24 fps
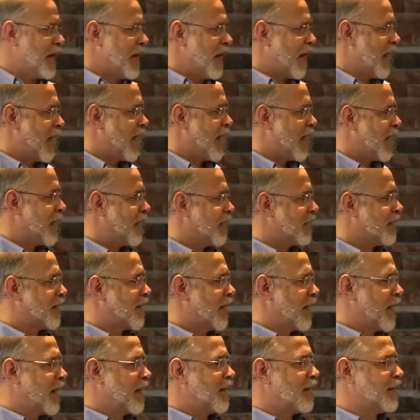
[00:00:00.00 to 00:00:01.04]
And,
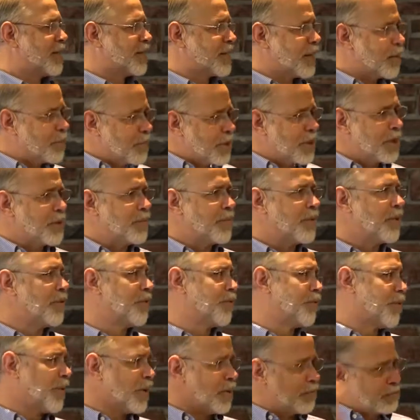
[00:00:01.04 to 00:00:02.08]
and some of them are
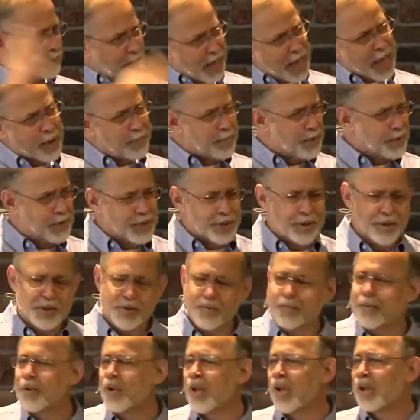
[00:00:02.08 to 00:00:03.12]
from Lyme disease
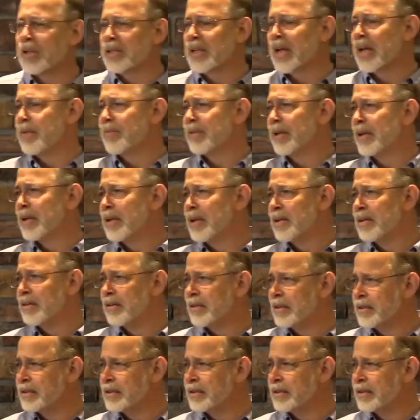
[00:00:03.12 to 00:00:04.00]
from a long time ago,